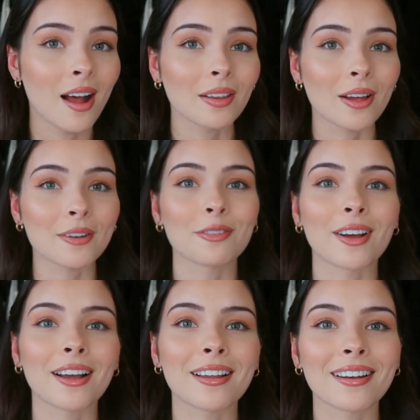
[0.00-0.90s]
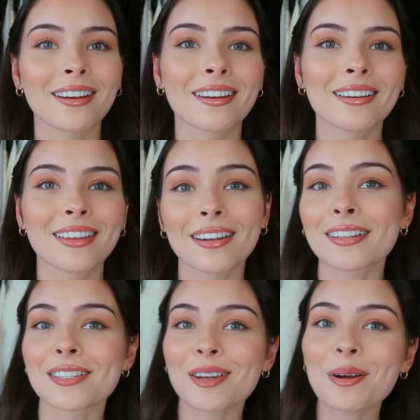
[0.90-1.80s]
a lot of fun getting
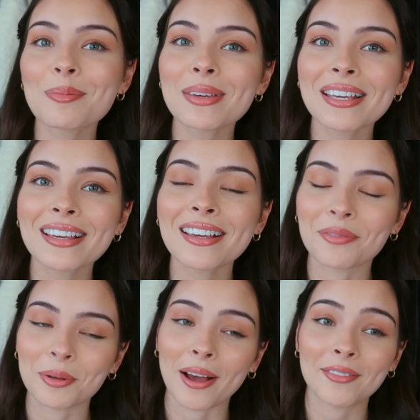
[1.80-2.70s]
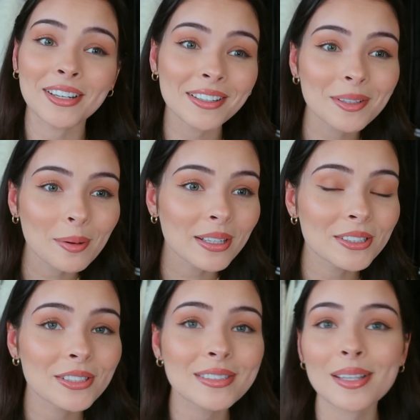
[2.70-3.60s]
to know me. If you have any other
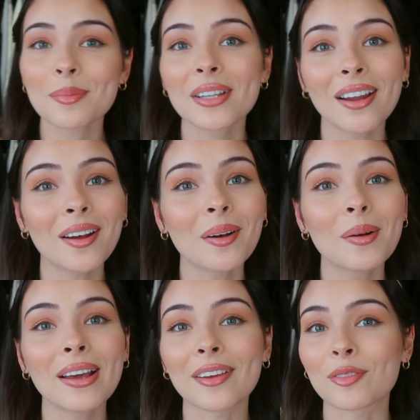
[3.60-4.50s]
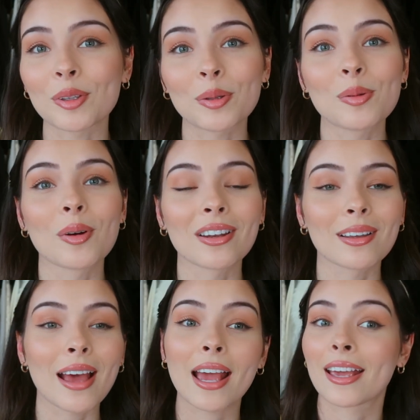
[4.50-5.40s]
questions, let me know. If you want
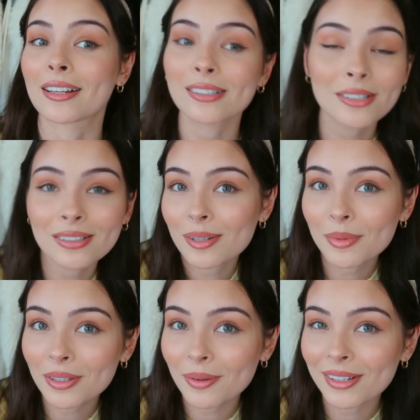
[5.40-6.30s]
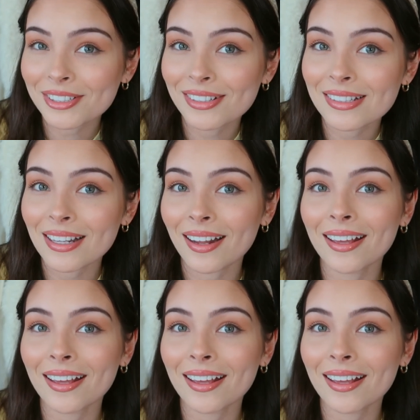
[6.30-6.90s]
to answer some of the questions that I